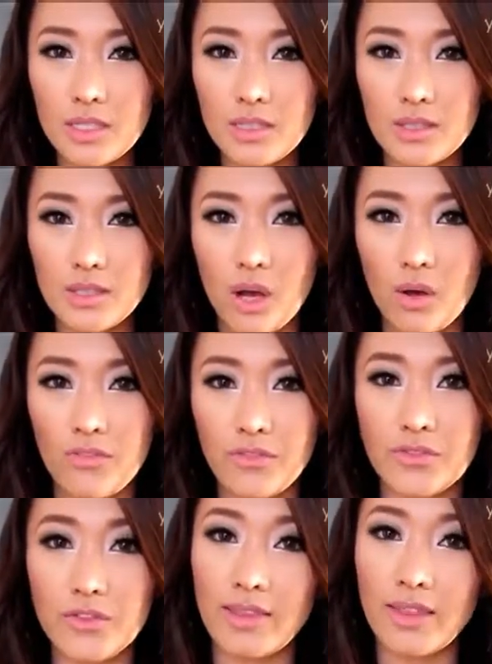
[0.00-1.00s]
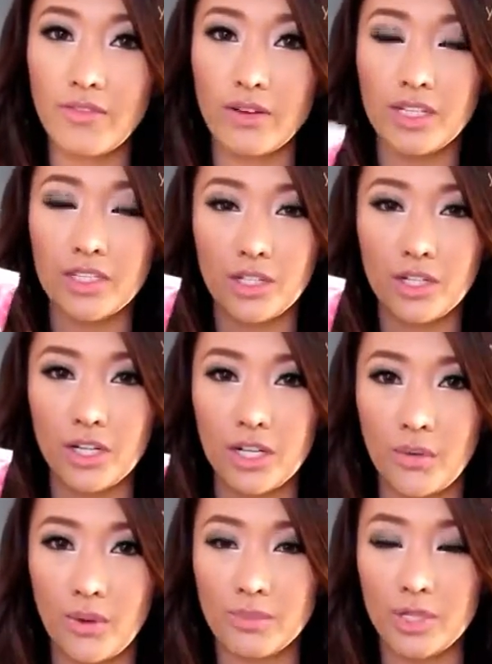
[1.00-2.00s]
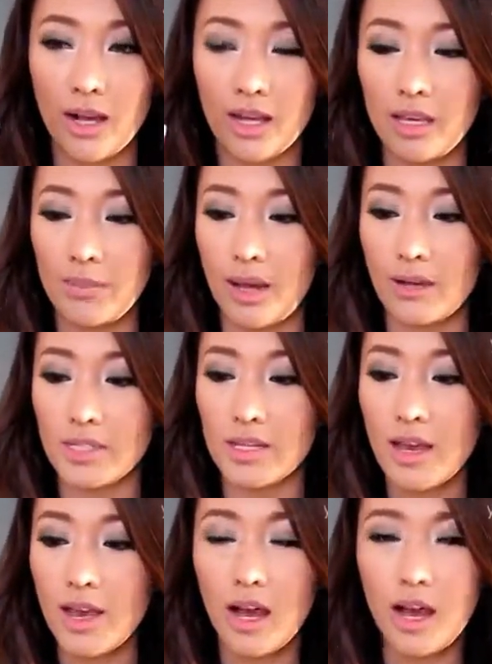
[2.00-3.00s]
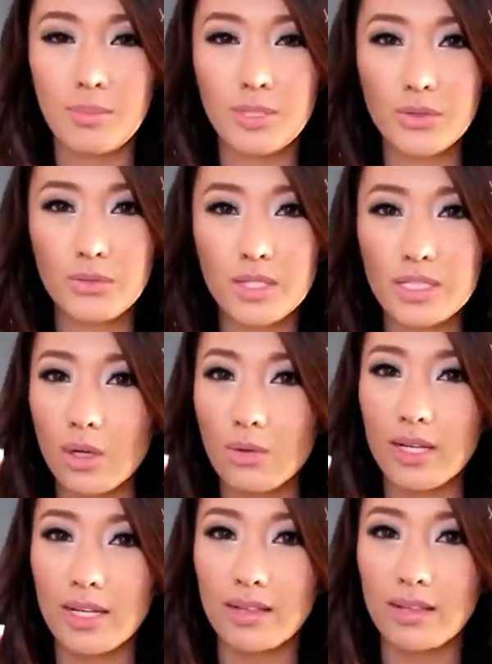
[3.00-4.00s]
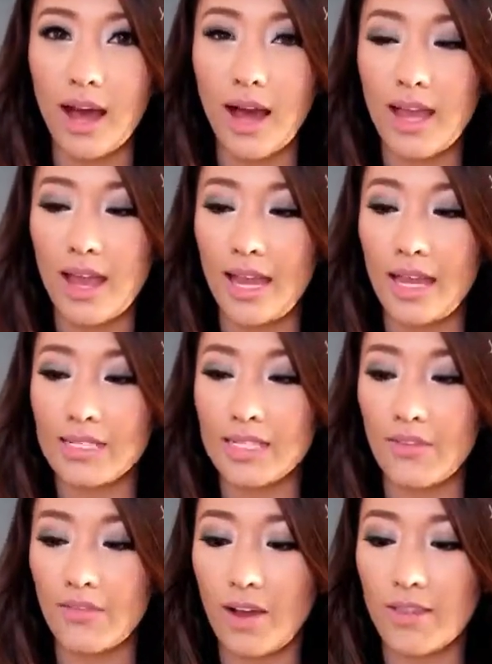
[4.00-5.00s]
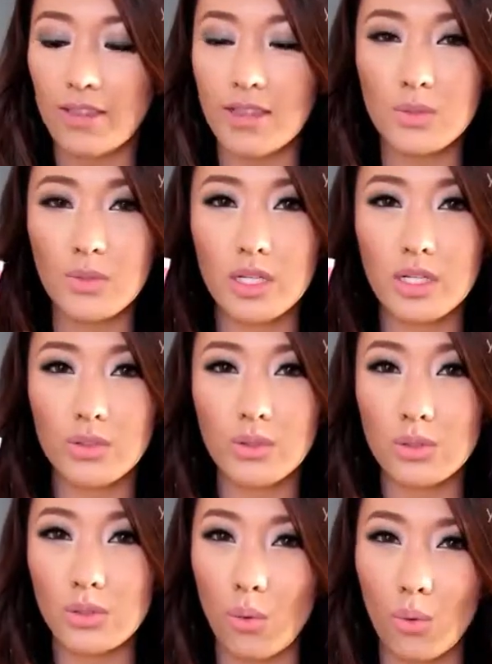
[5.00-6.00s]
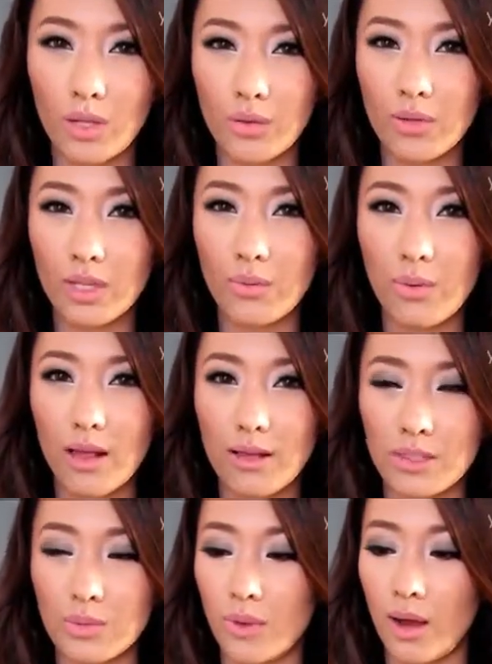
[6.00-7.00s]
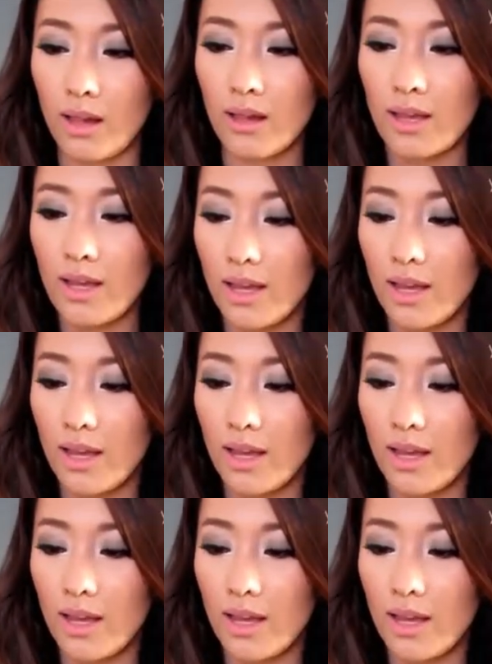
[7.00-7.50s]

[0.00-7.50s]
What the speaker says: So if you've tried that foundation, you're going to know what I'm talking about. But you really don't need a lot, and I find that this one controls oil really well as well.